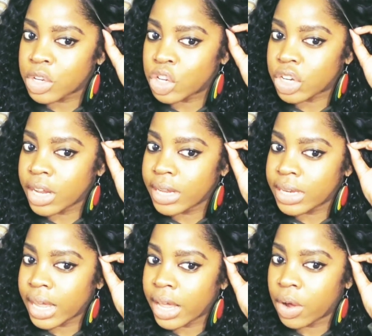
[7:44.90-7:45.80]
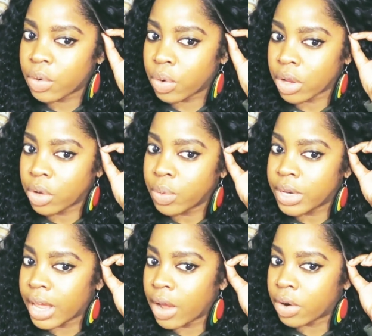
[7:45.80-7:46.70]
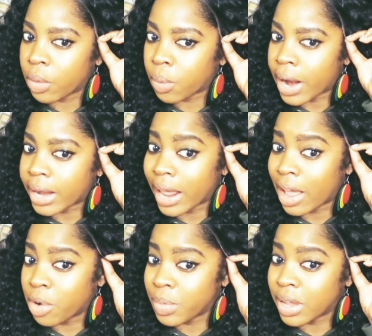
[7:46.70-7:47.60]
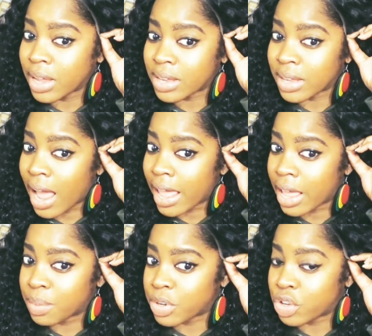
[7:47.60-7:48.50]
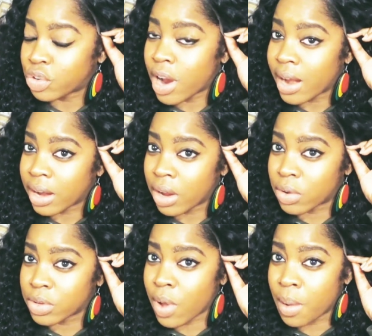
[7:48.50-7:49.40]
gel it down or glue it down right now because I am just trying it on.